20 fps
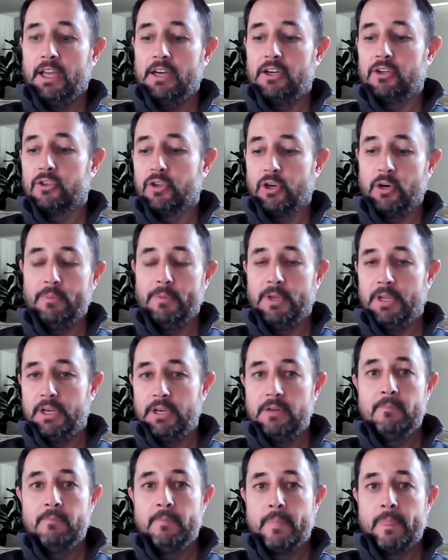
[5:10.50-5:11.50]

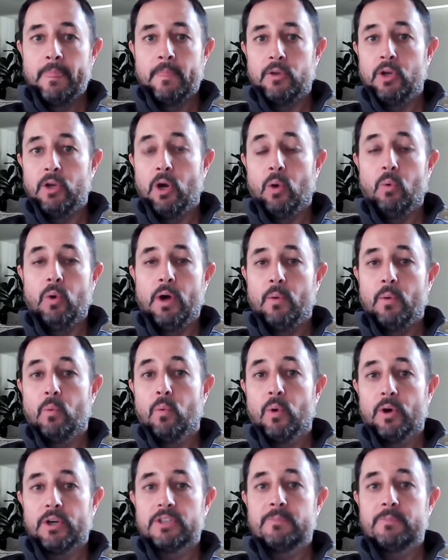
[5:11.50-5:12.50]
determine, what
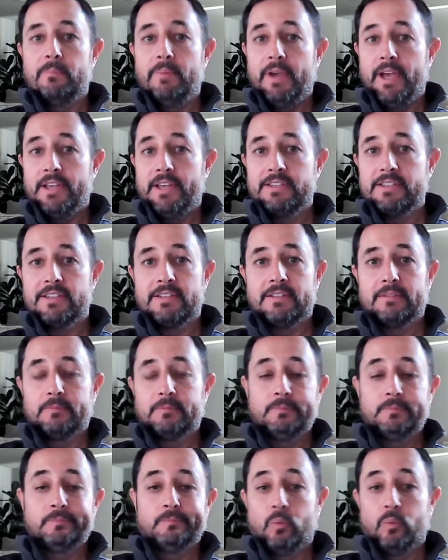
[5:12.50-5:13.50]
works best,
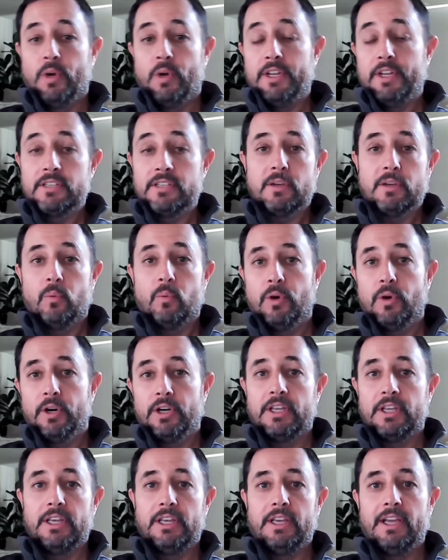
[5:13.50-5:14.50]
what isn't
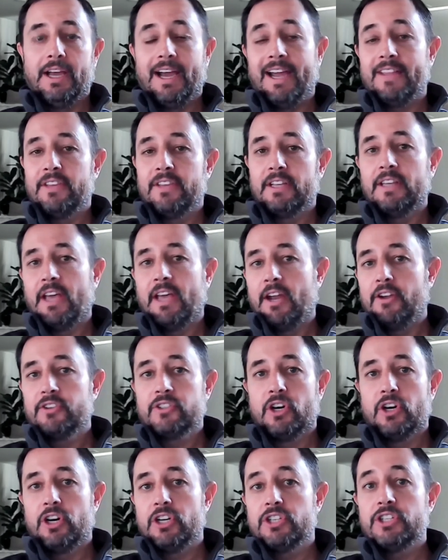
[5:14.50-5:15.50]
working, I think that'll
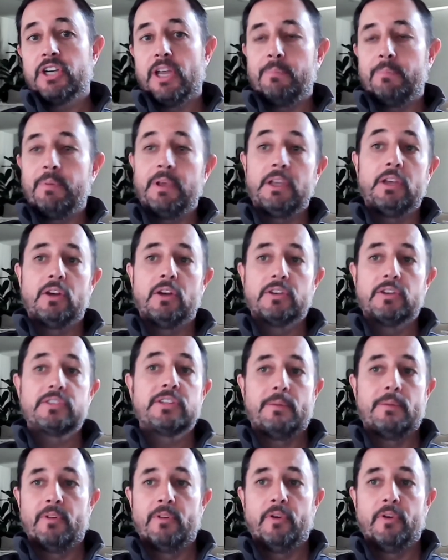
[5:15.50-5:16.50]
start shaping,
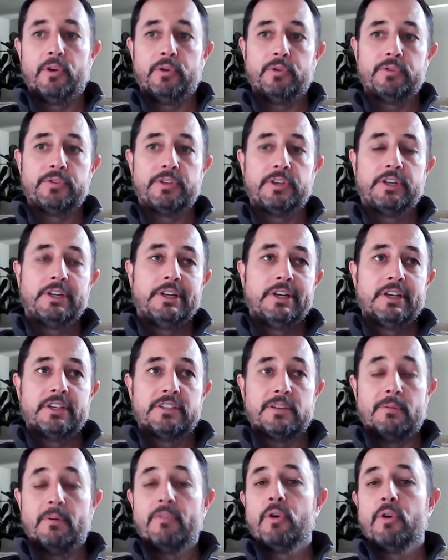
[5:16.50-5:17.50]
some of
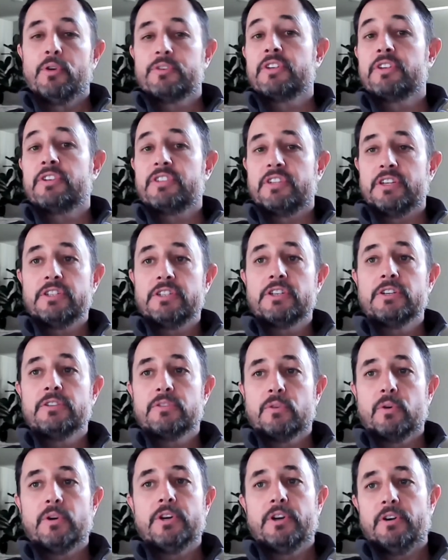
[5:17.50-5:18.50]
those
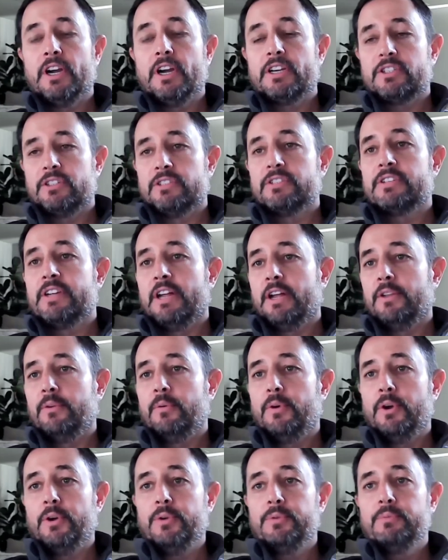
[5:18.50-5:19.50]
decisions or directions down
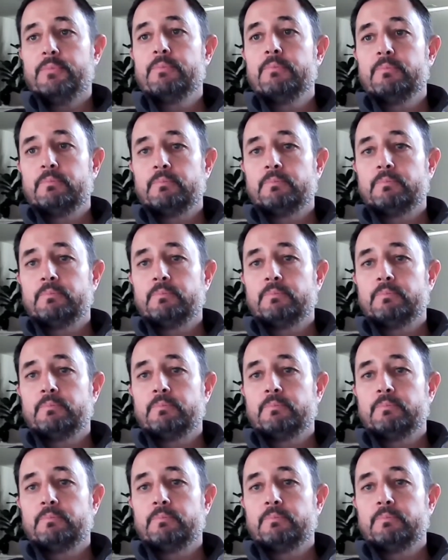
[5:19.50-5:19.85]
the road.